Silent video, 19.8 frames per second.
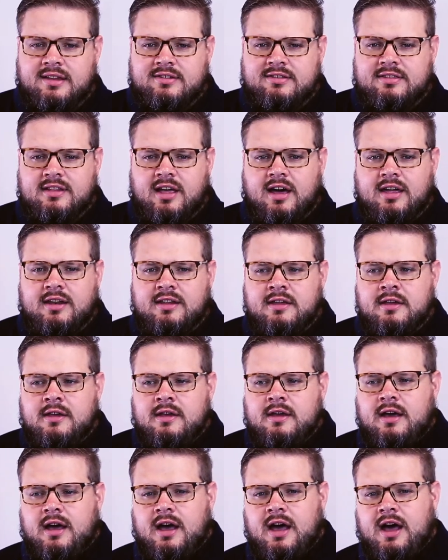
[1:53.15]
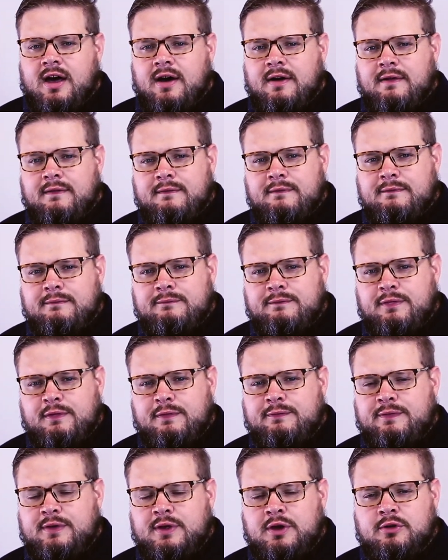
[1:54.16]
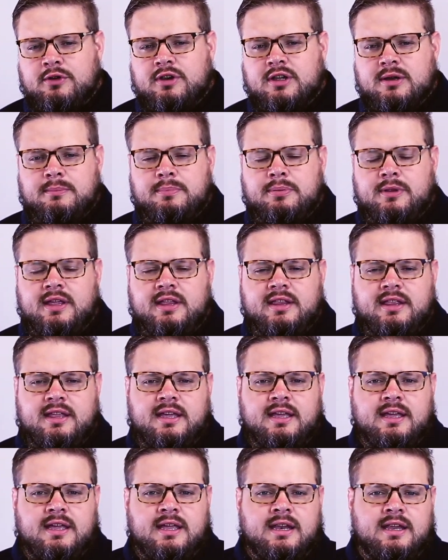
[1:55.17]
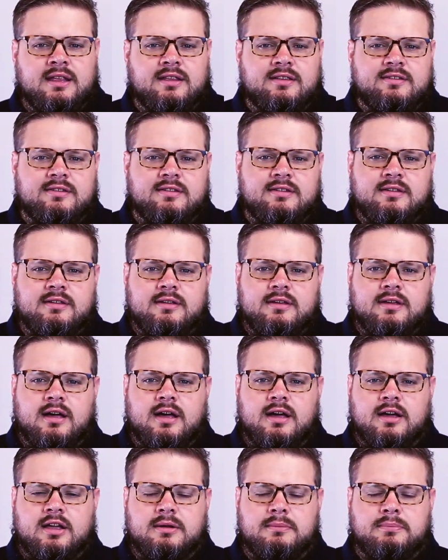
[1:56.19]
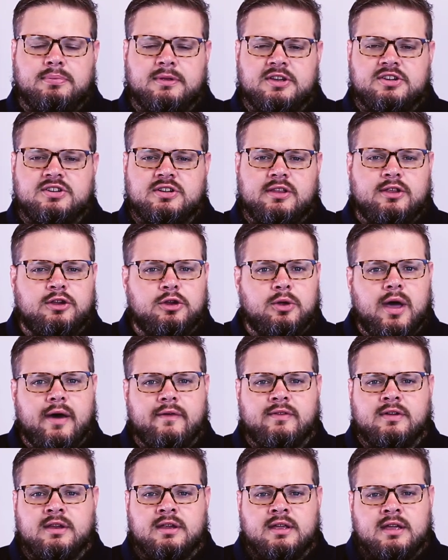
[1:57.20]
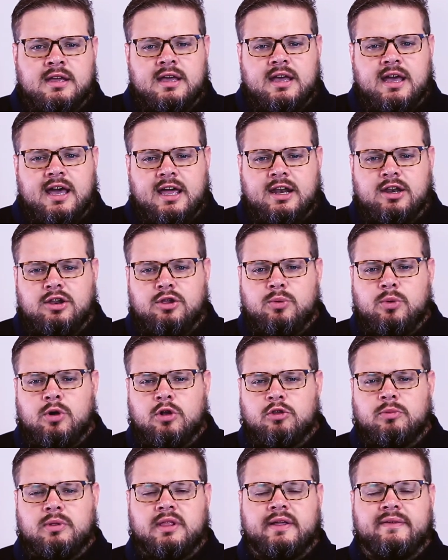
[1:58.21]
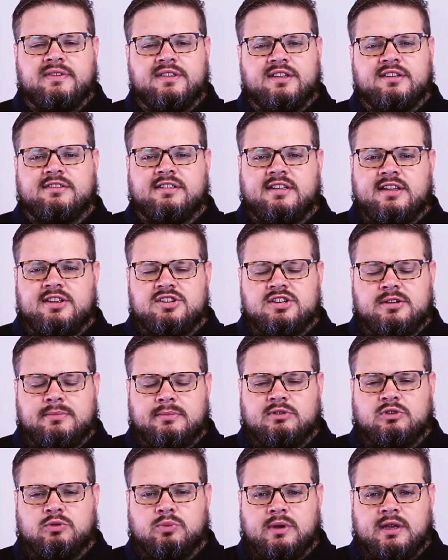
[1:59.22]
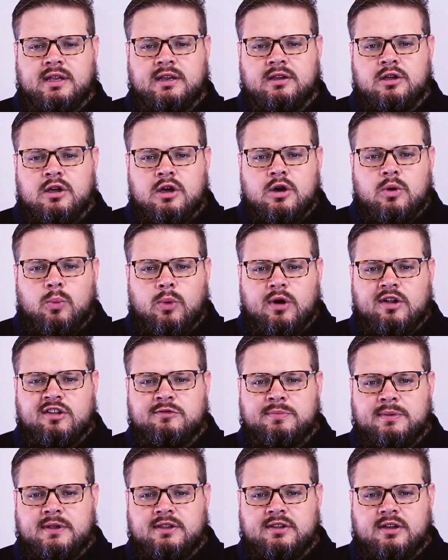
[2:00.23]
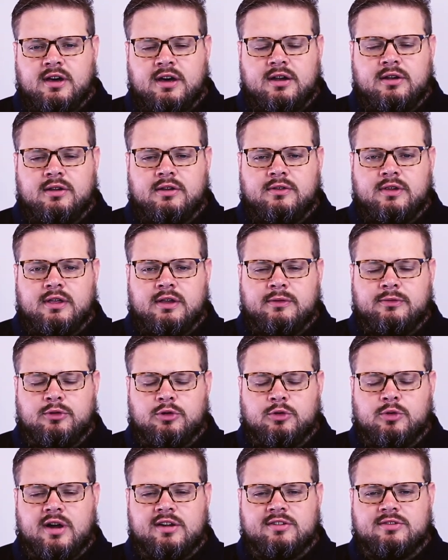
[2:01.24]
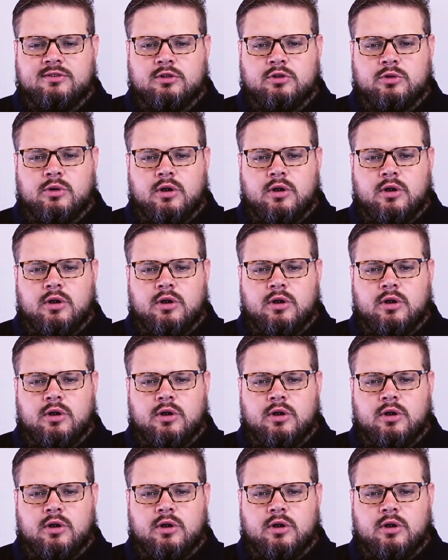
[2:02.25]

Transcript: it's not fulfilled completely in its completion of the new heaven and new earth. We live in this tension between what has been done through Christ on the